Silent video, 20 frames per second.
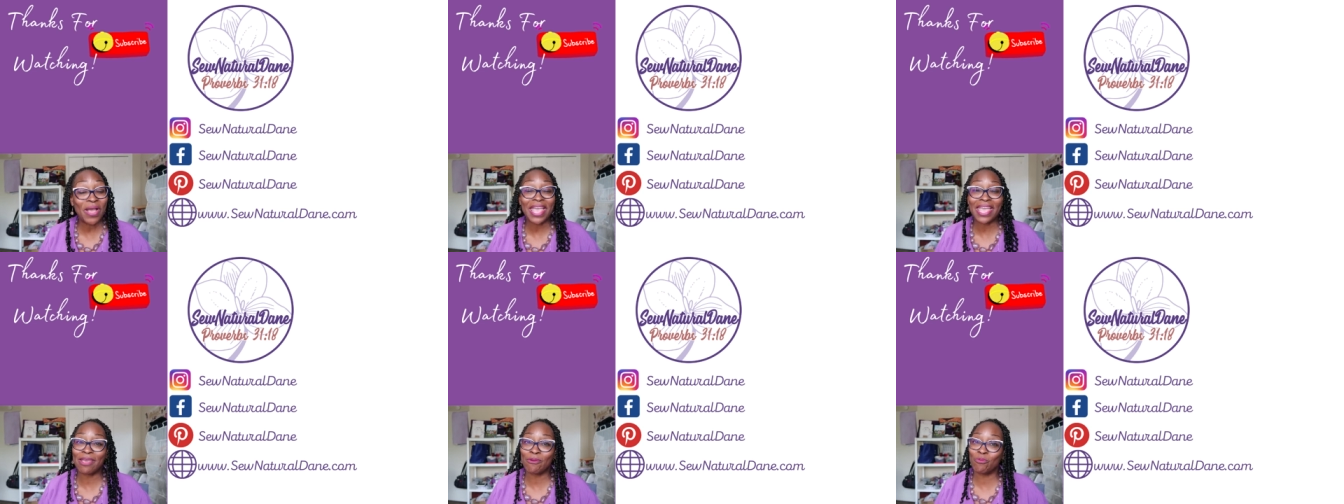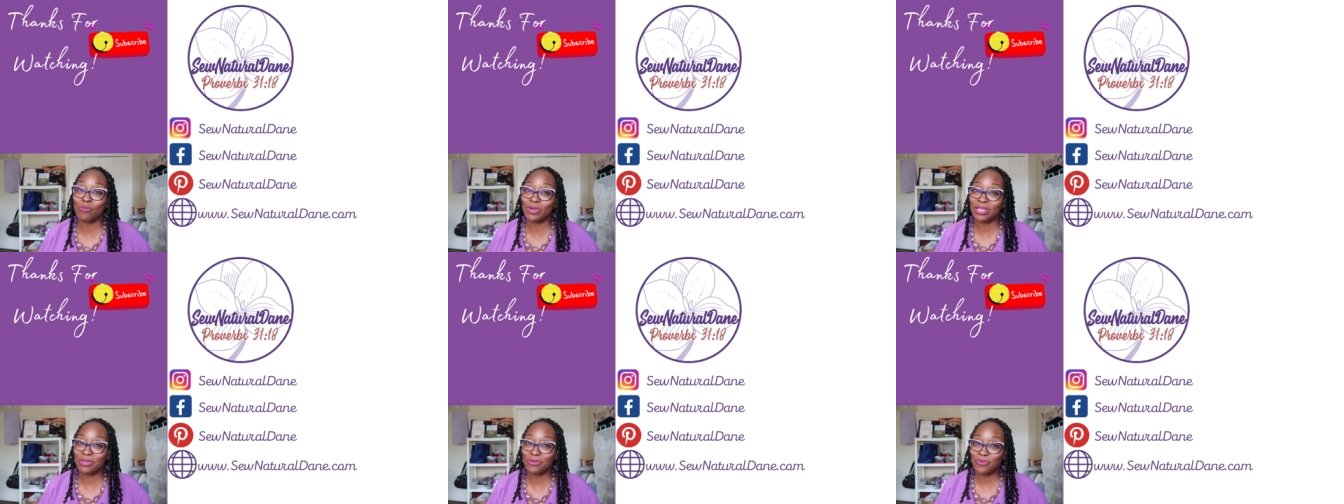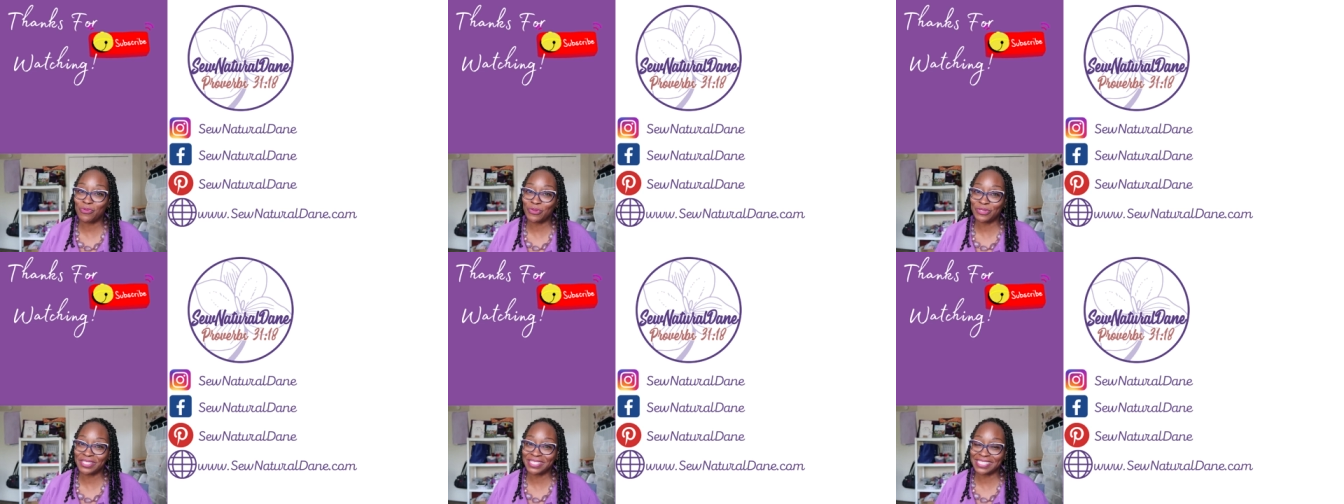and we
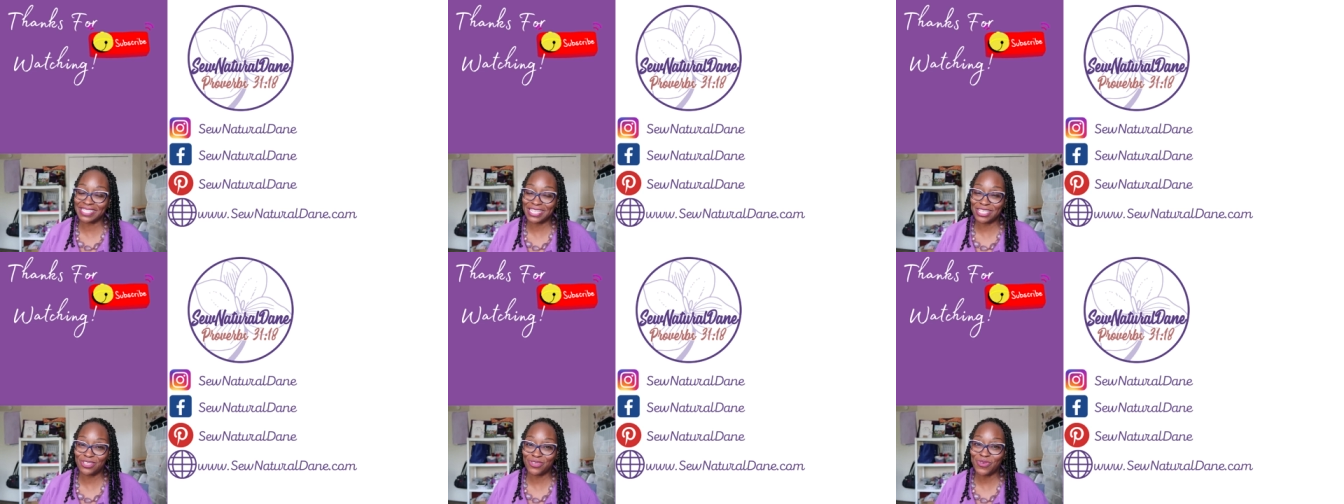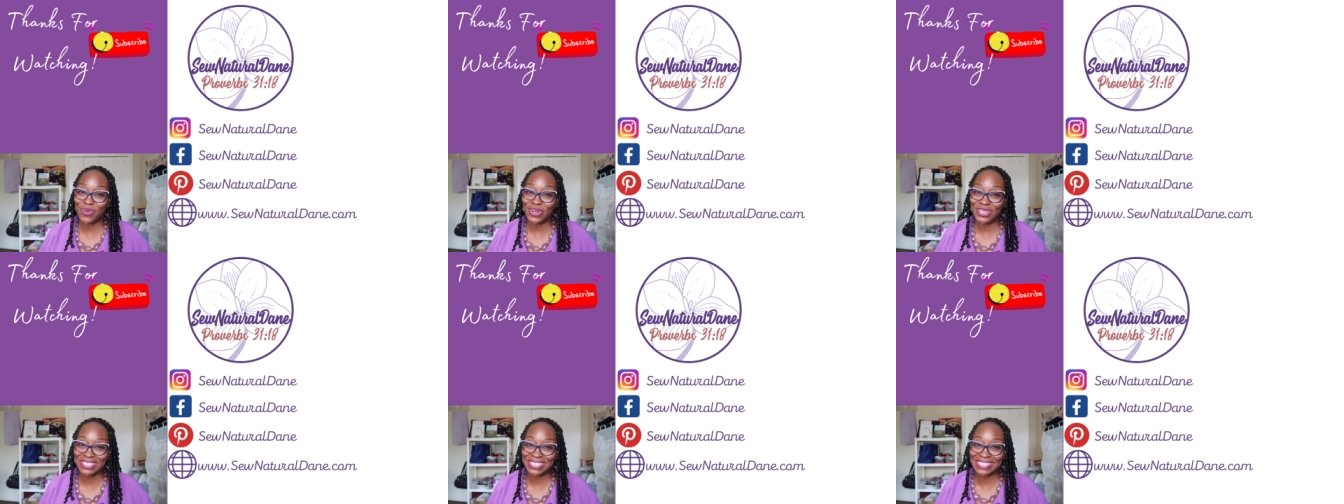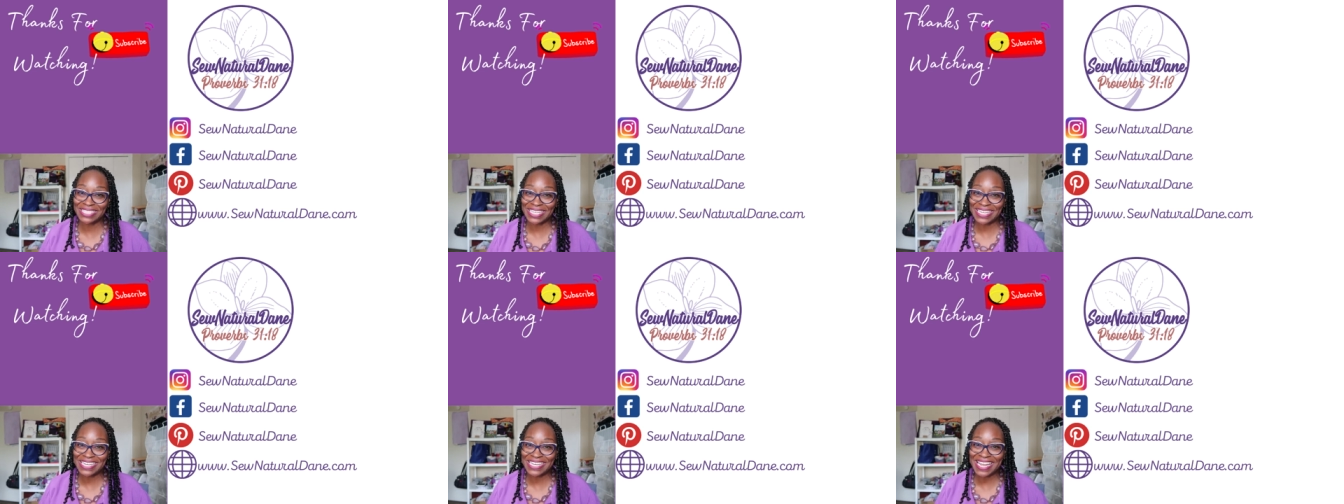will see you on
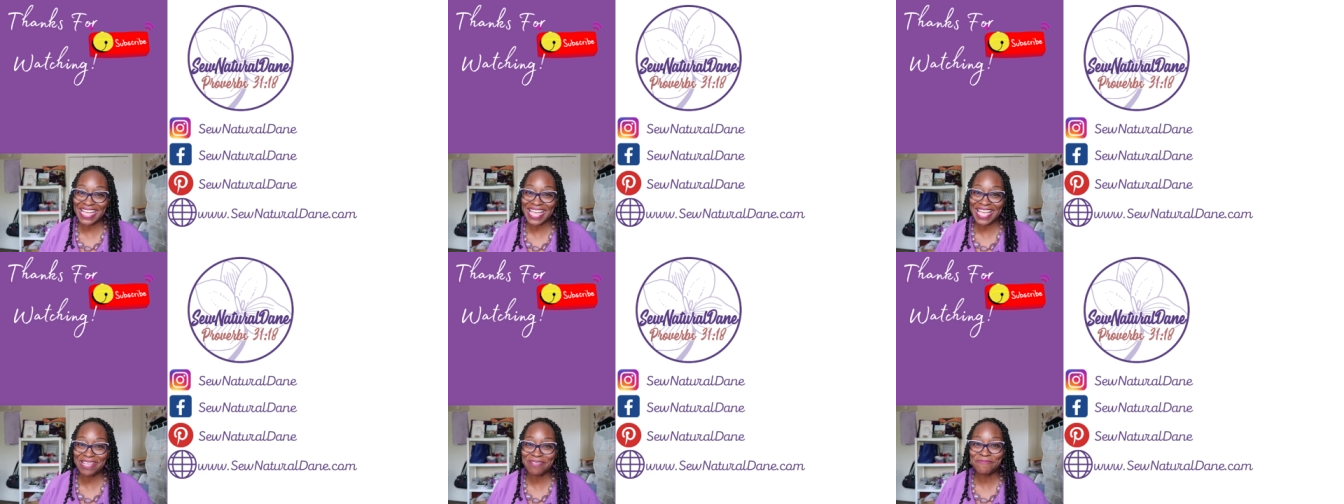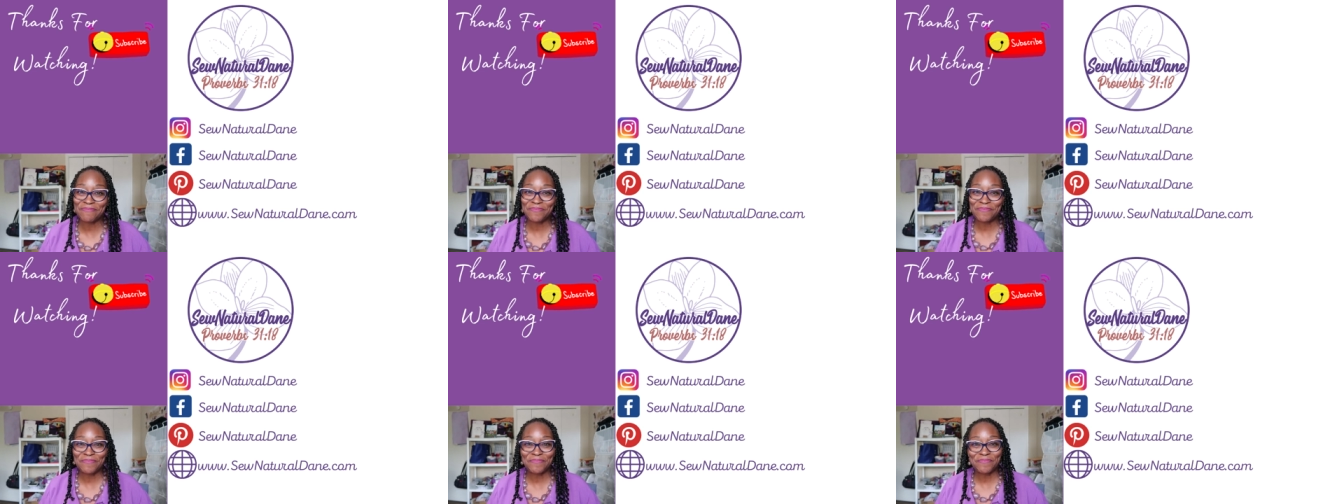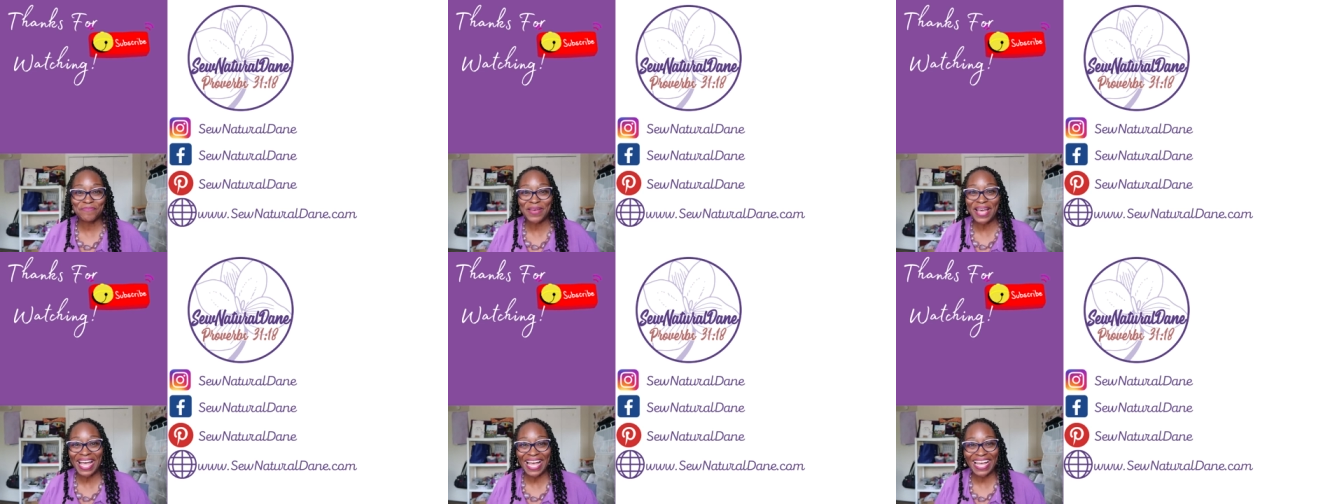Sunday.
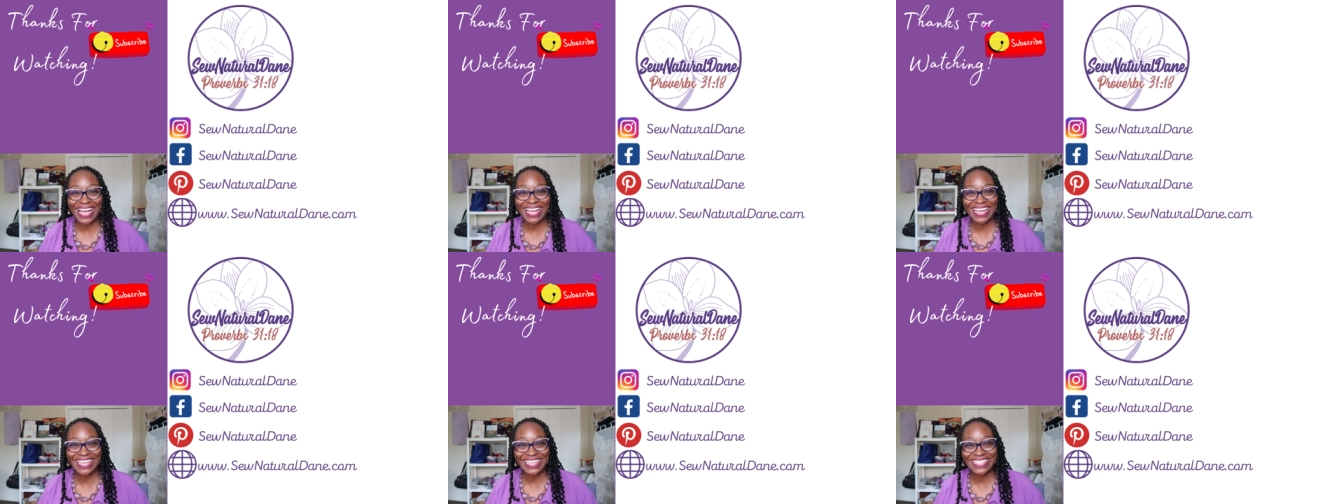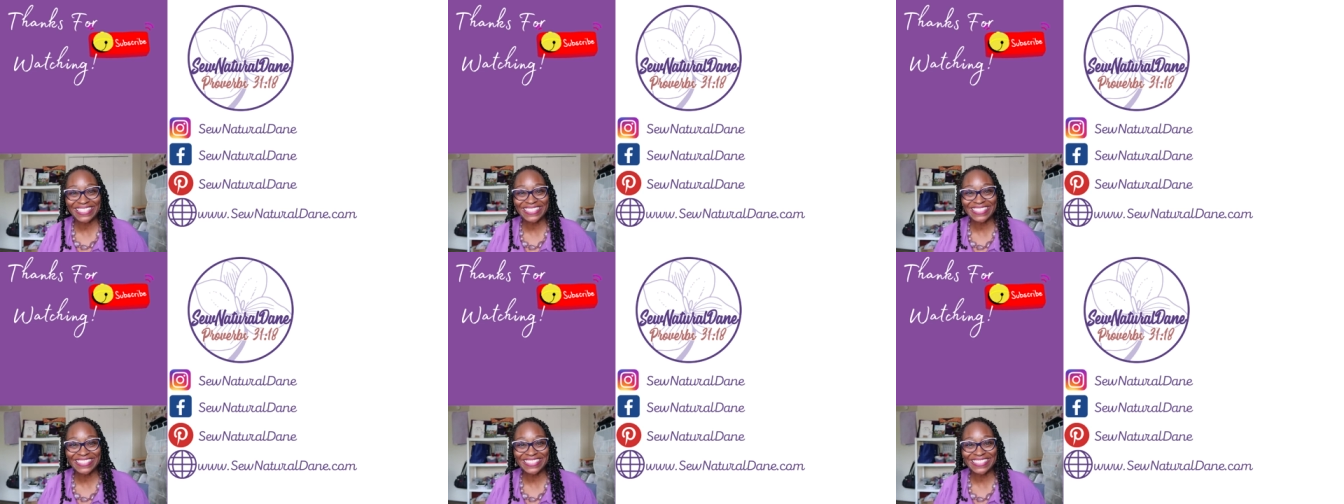Bye.